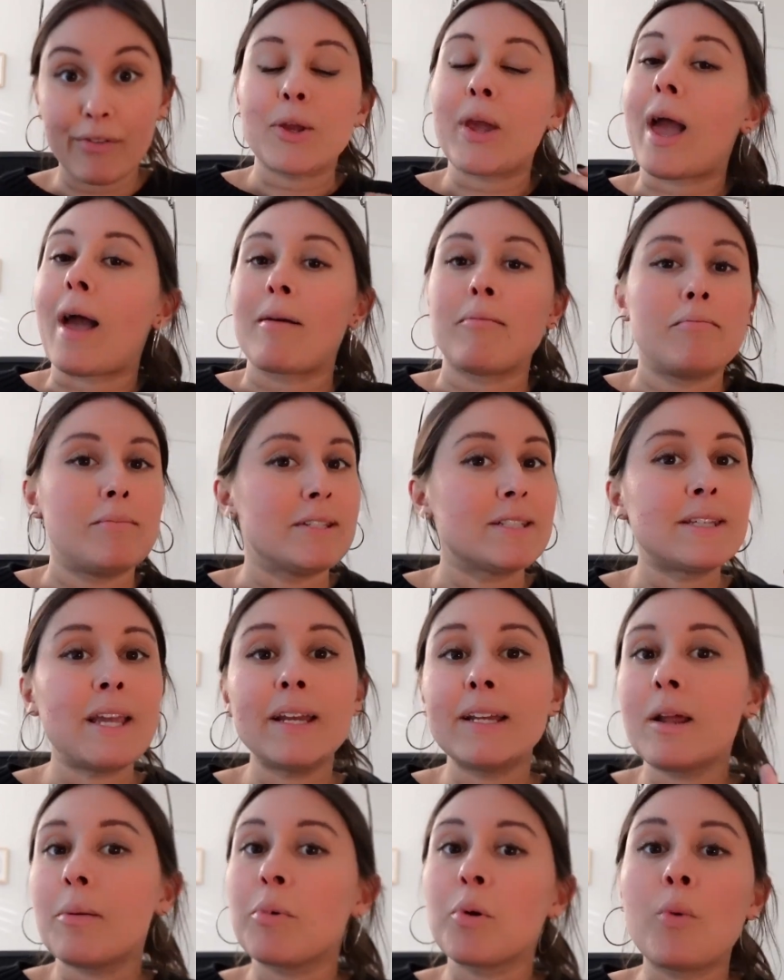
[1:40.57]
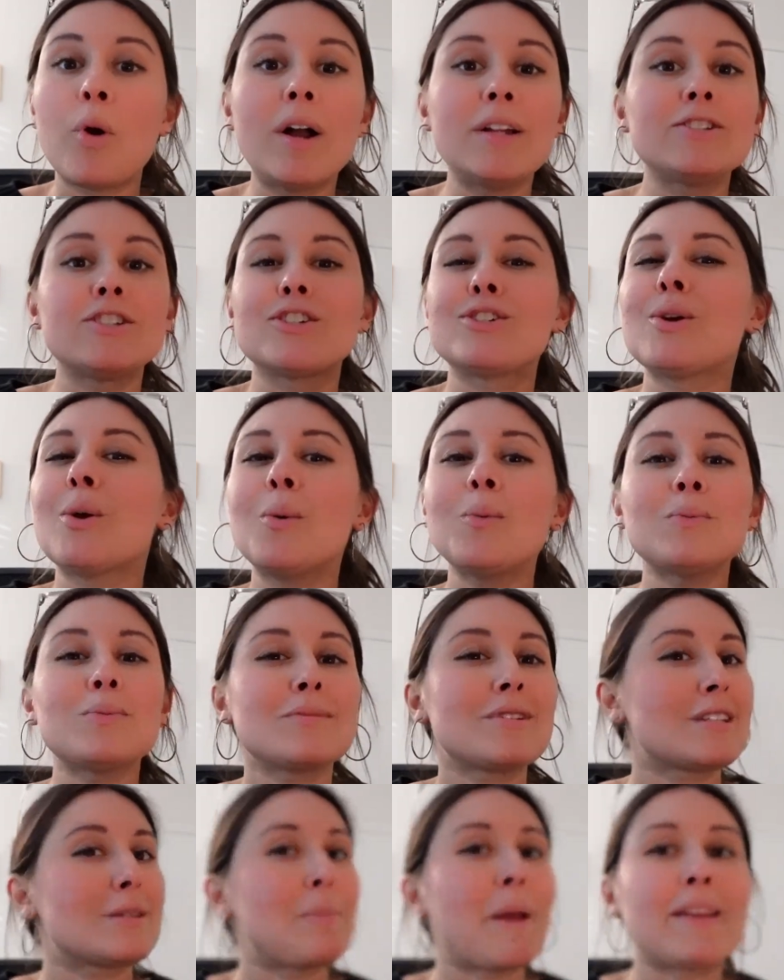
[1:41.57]
So yeah, mistake number 1, just
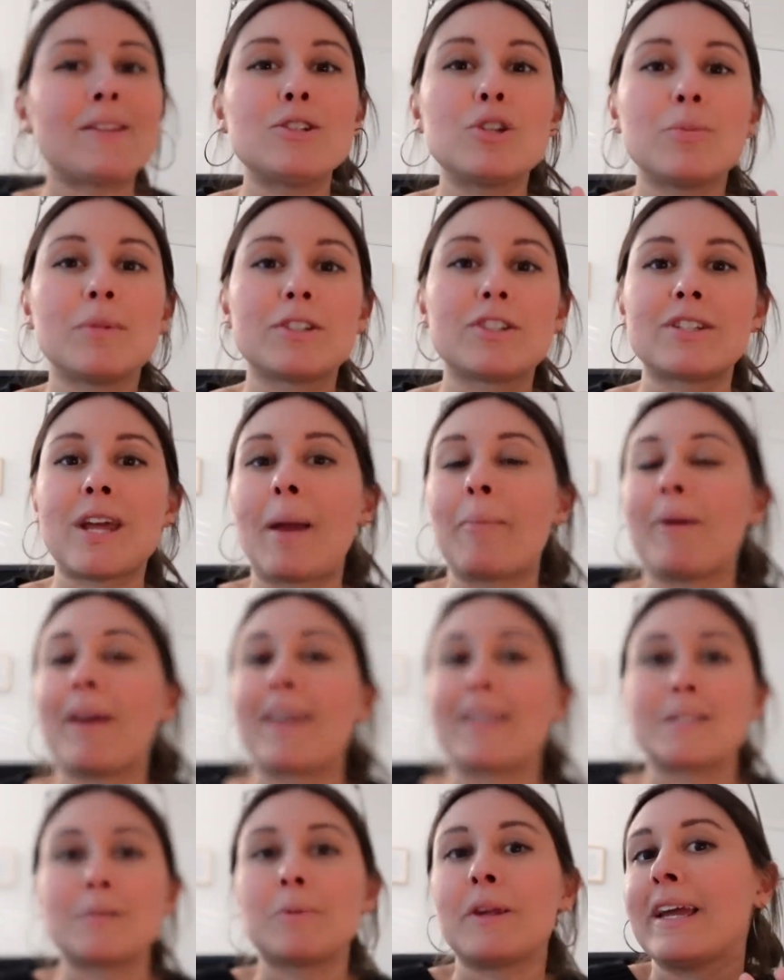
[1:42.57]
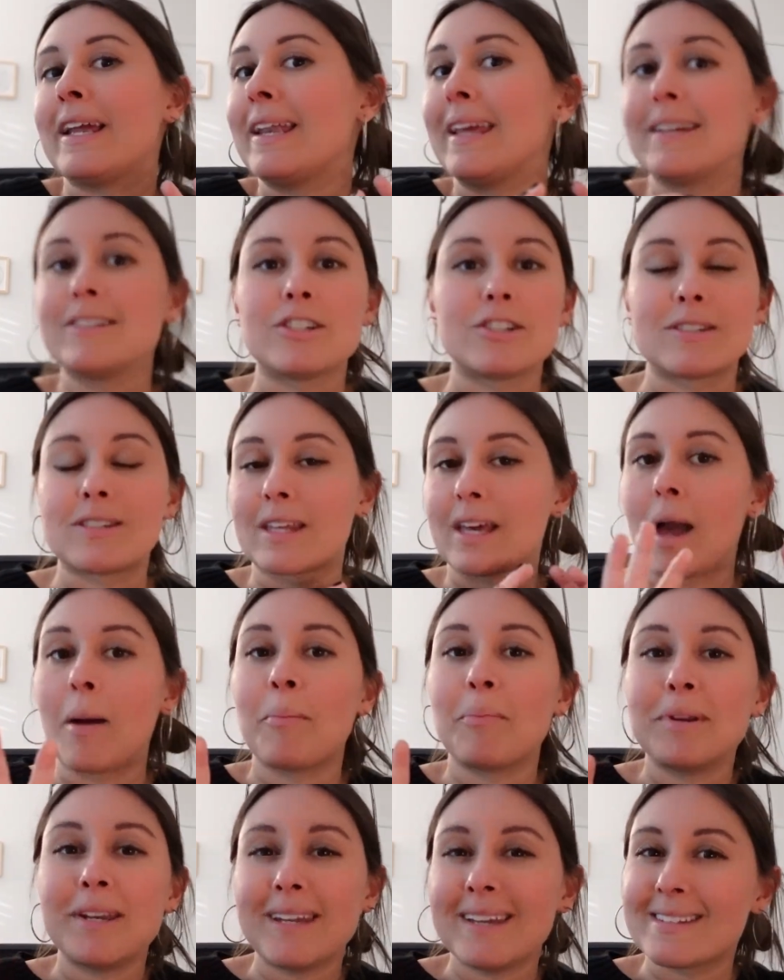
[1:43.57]
don't spend too much time explaining just the
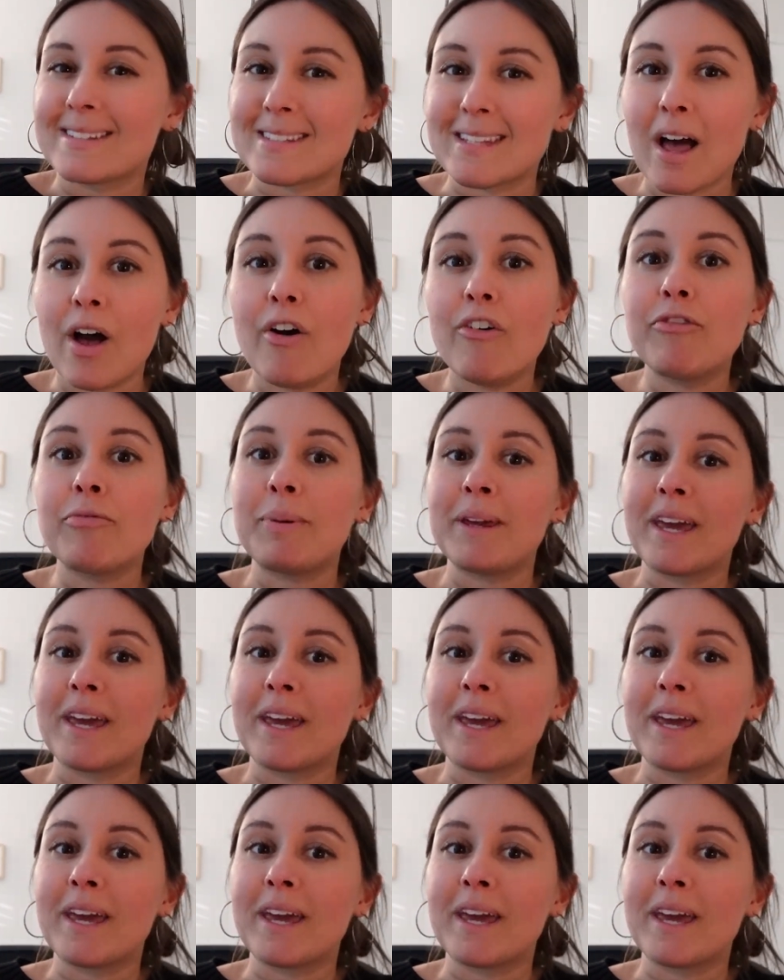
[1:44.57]
company itself,